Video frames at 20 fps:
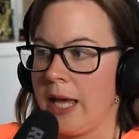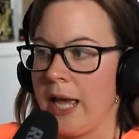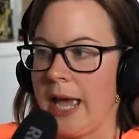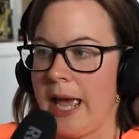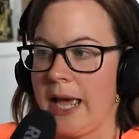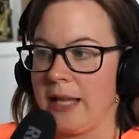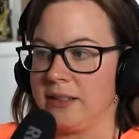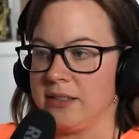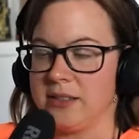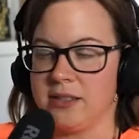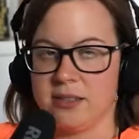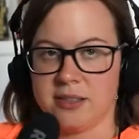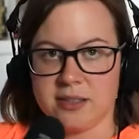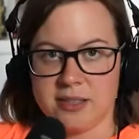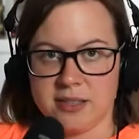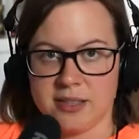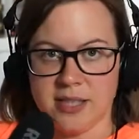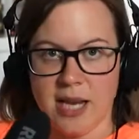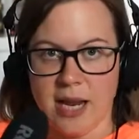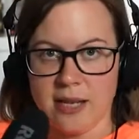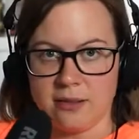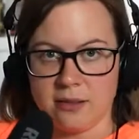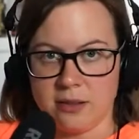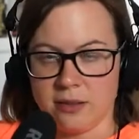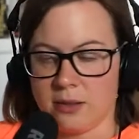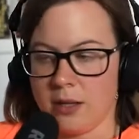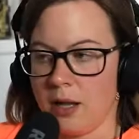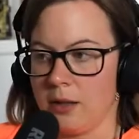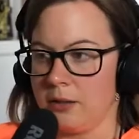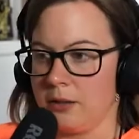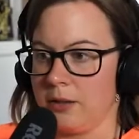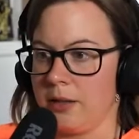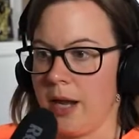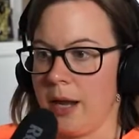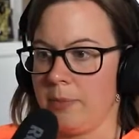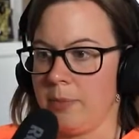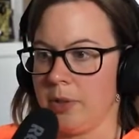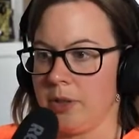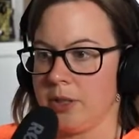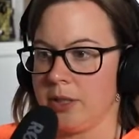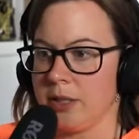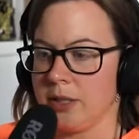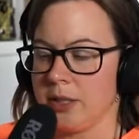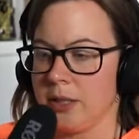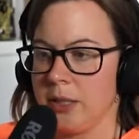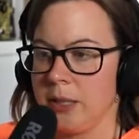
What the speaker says: And this is a standard color gamut.